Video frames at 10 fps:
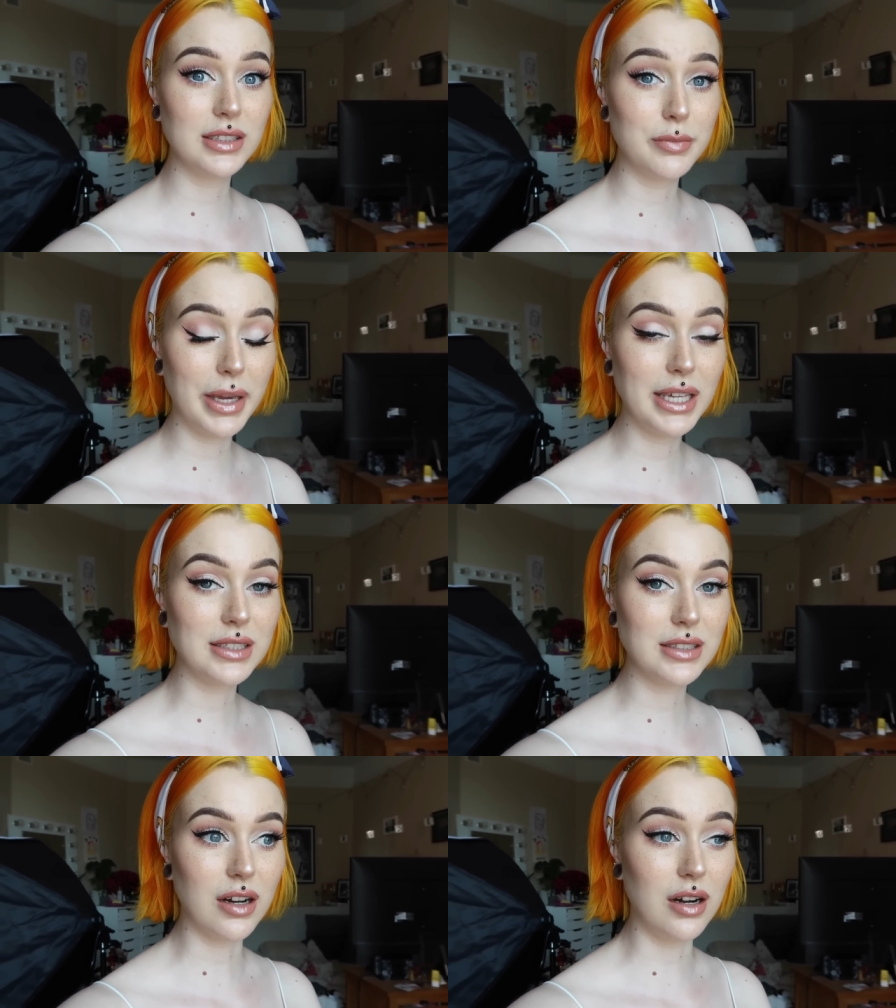It's
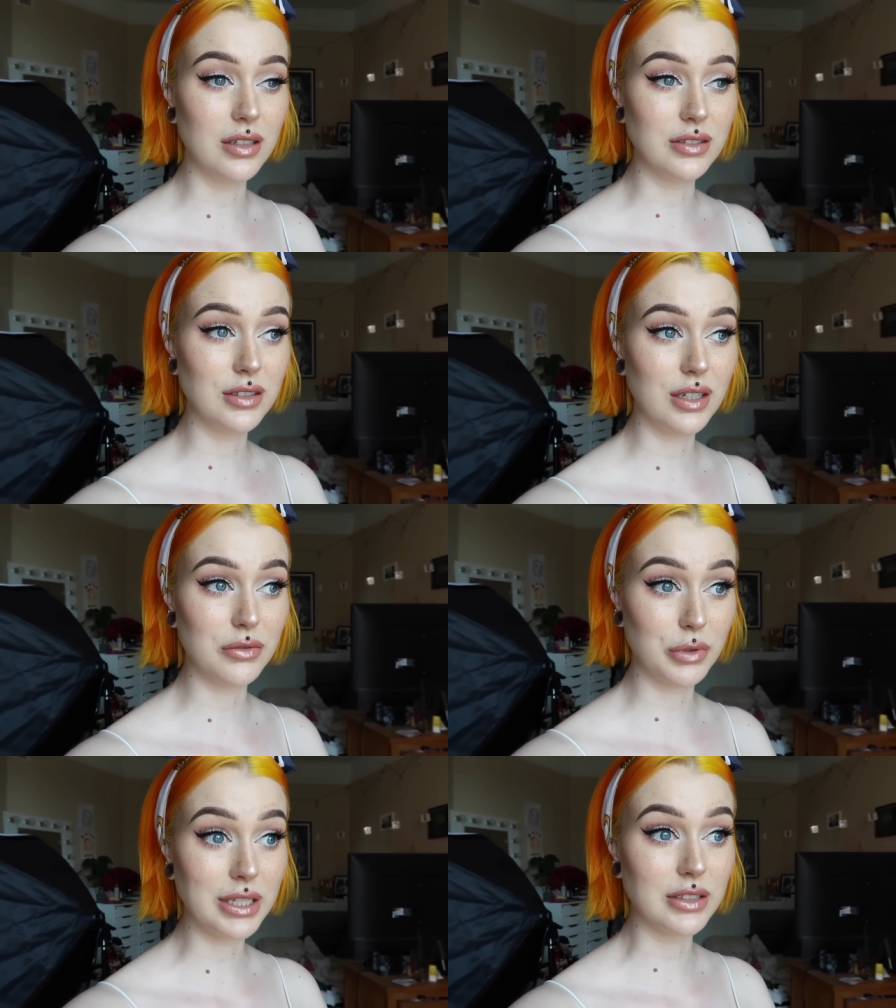based on
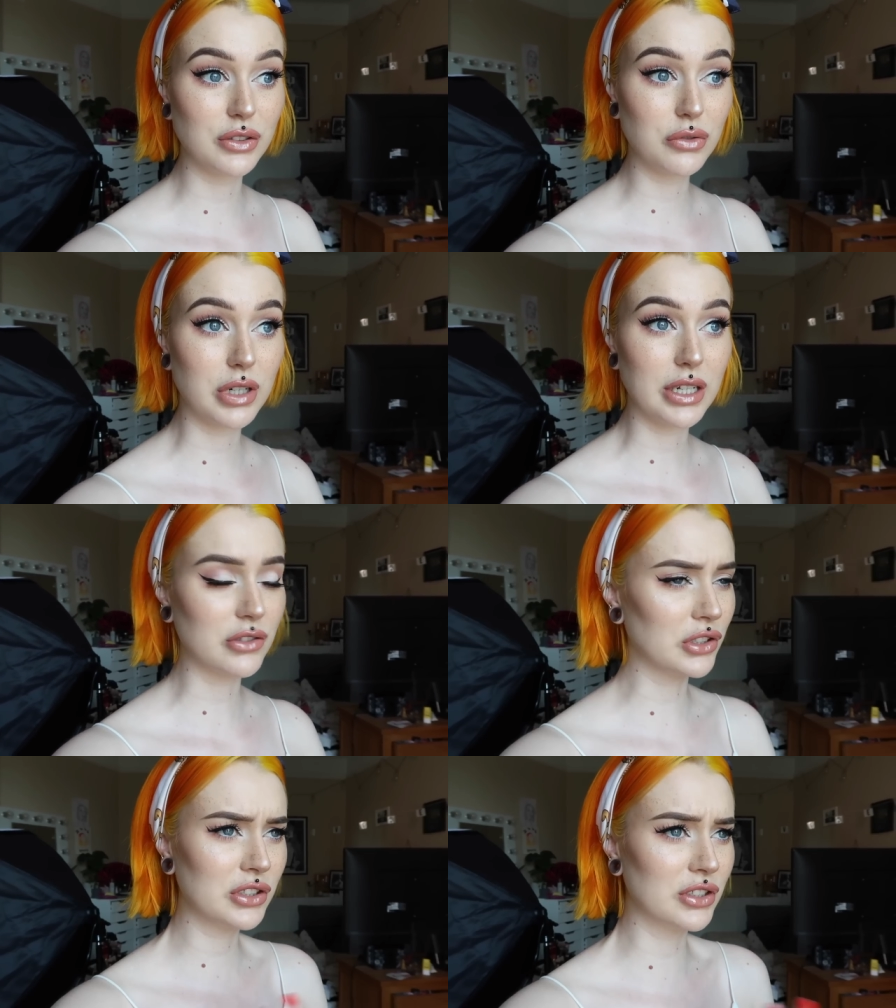a real story,
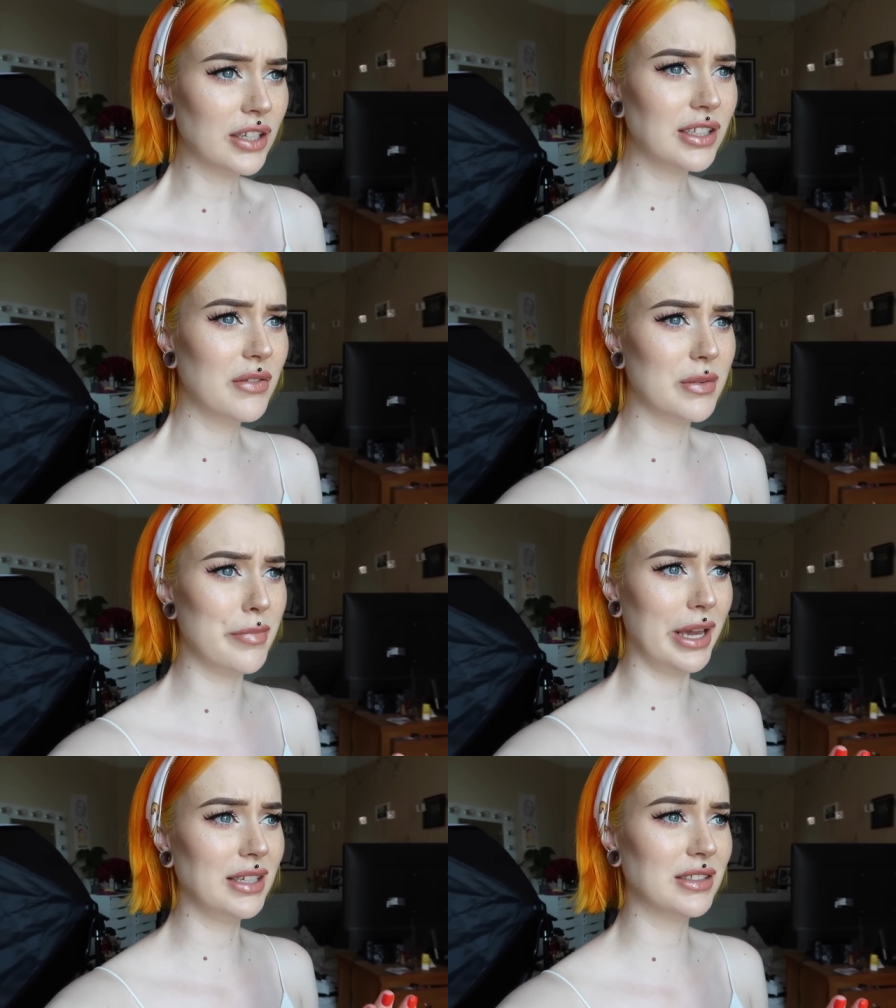or it's not
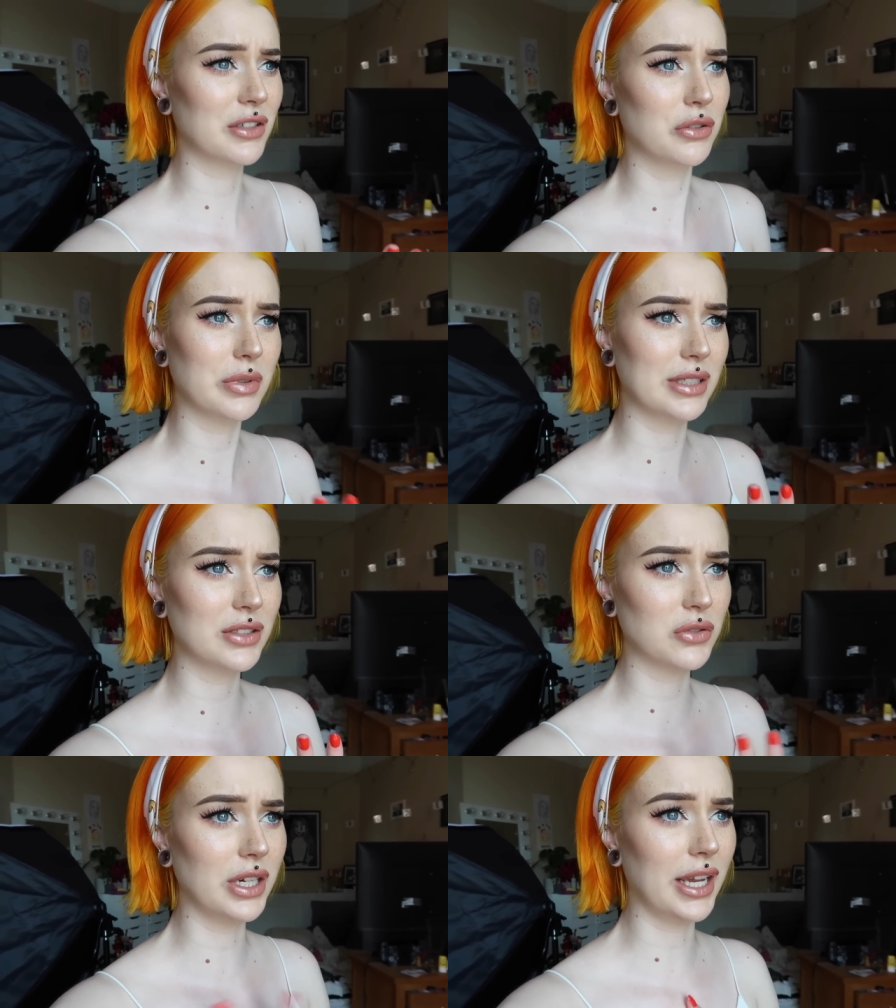even based on a real
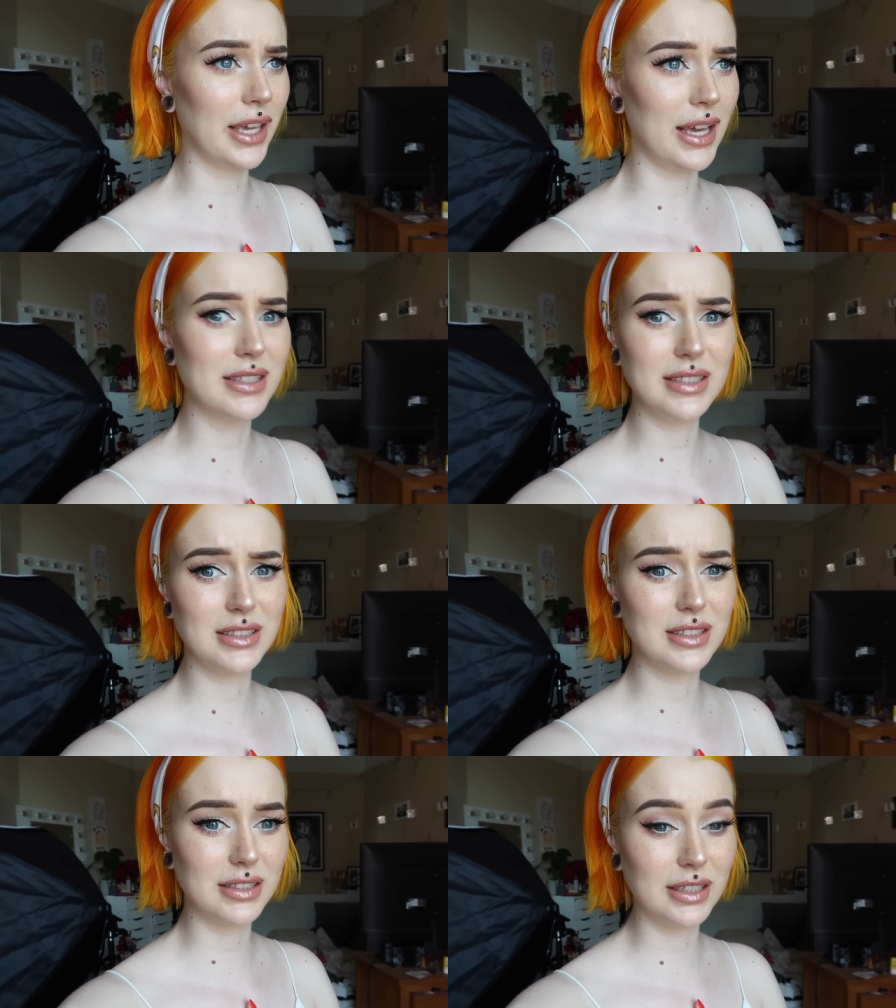story, I guess.
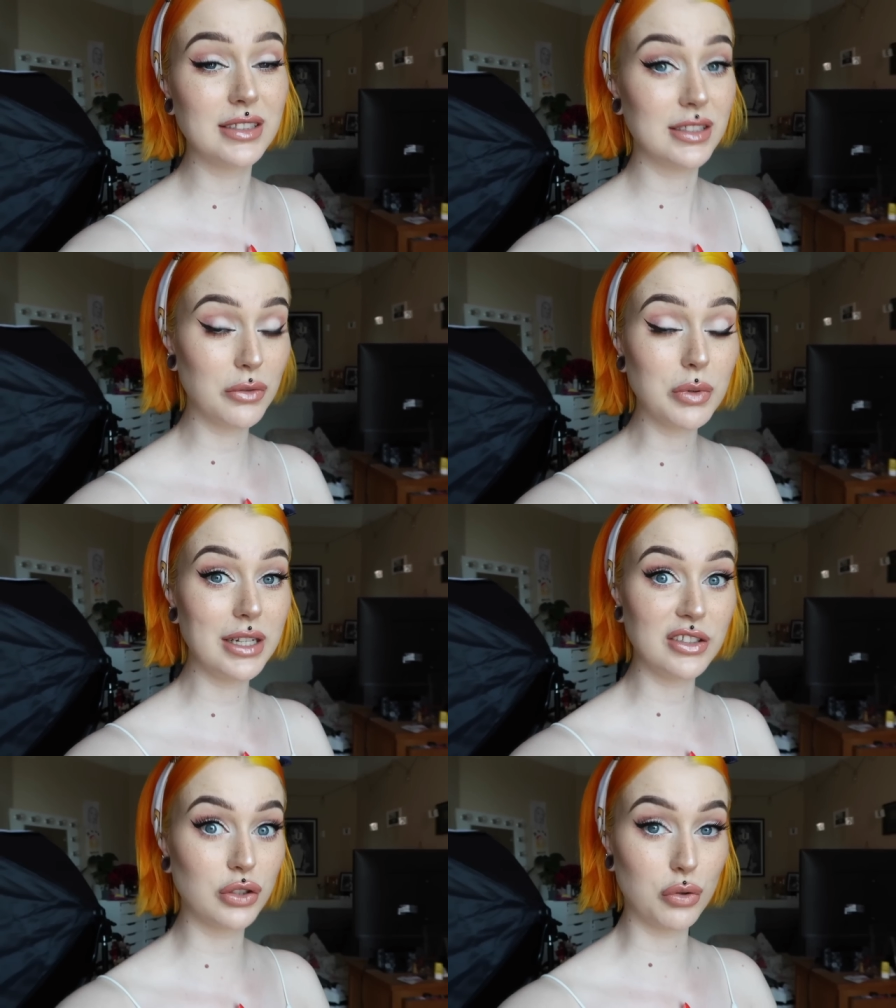It's it's the
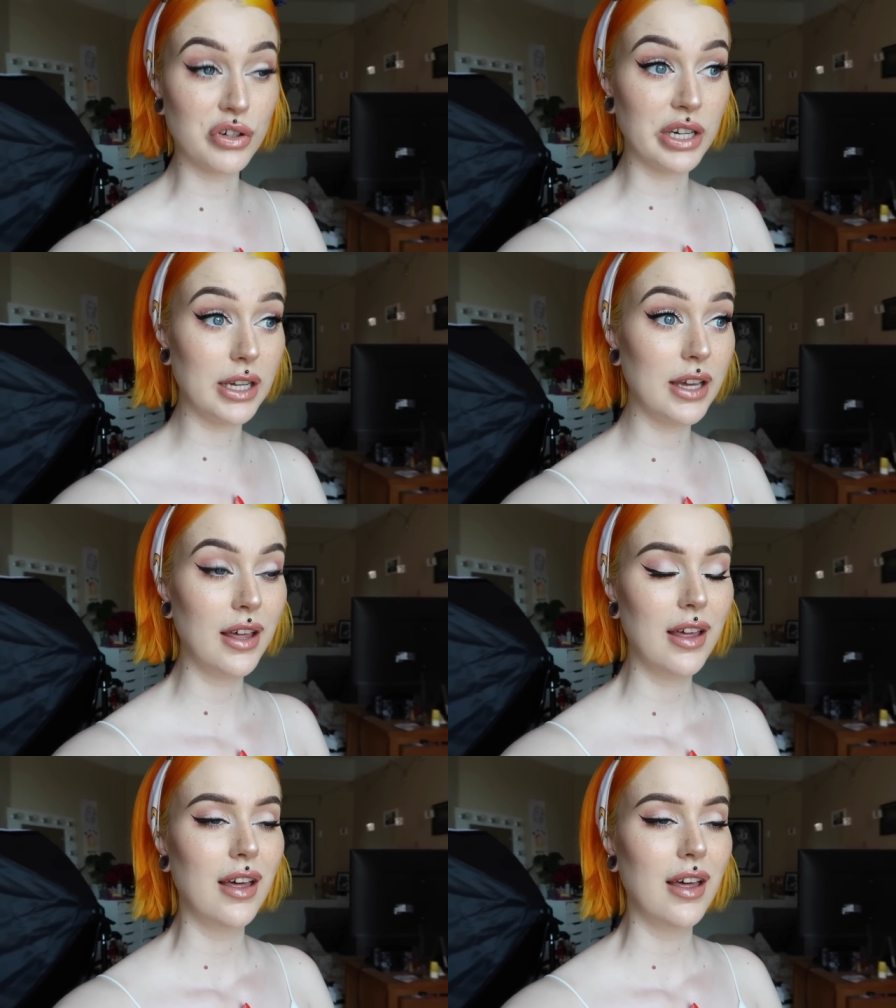real story.